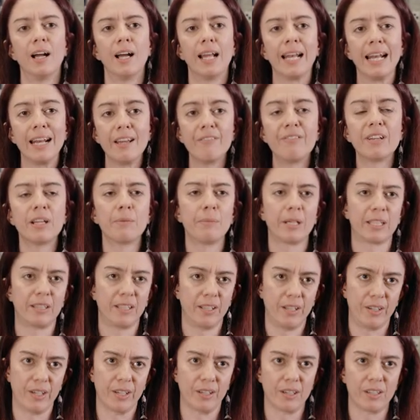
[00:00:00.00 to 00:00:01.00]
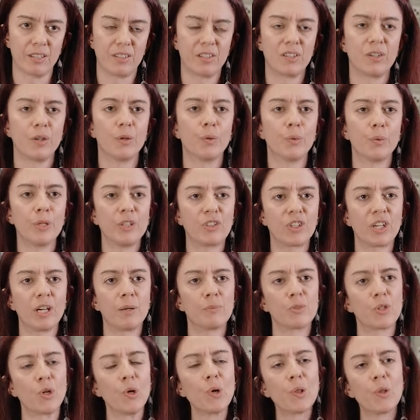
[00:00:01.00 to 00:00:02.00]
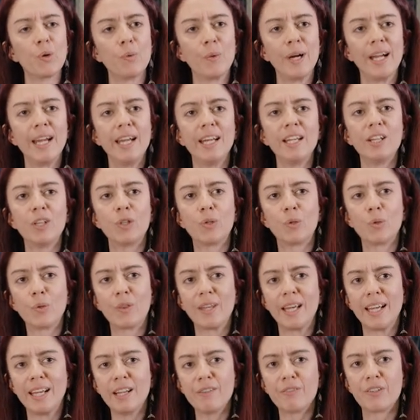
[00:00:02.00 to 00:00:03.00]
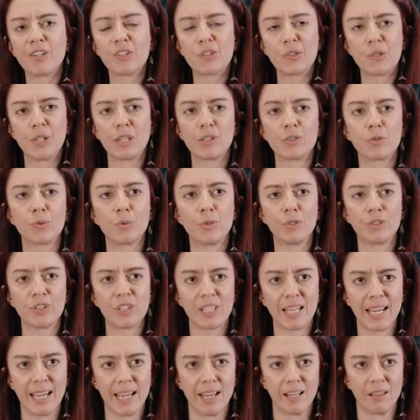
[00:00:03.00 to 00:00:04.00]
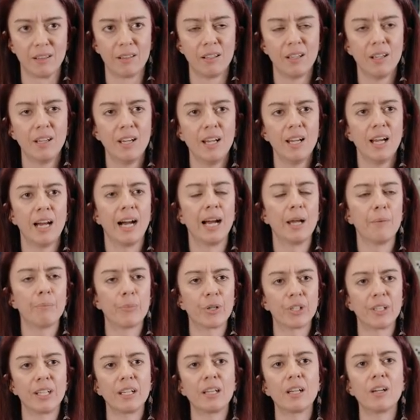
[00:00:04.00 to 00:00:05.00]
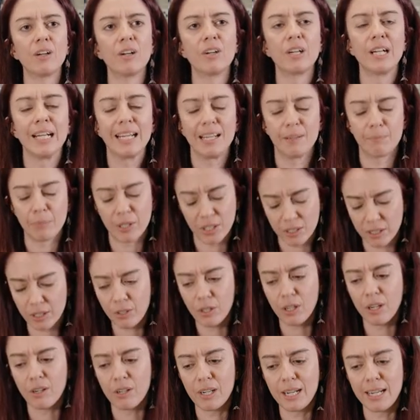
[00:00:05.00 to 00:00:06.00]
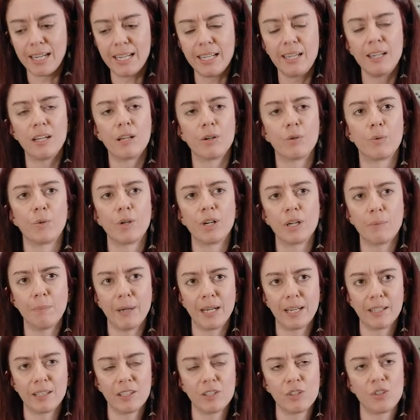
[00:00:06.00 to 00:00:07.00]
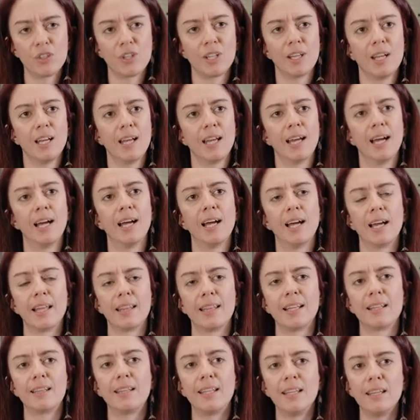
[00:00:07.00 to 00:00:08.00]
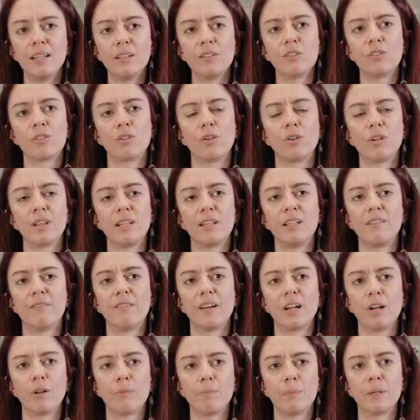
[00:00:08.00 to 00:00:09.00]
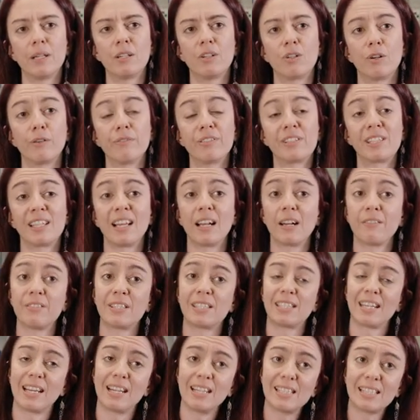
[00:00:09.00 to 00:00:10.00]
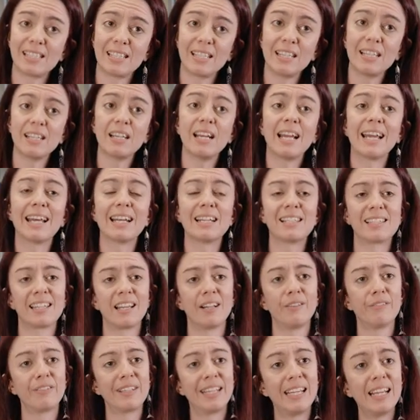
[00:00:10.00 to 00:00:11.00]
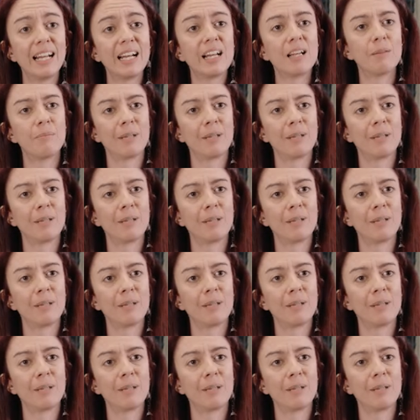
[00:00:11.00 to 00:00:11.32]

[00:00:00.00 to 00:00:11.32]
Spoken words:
living materials, which comes all the way to the infrastructural scale. I'm particularly leading a work package that deals on the development of self-sensing and self-healing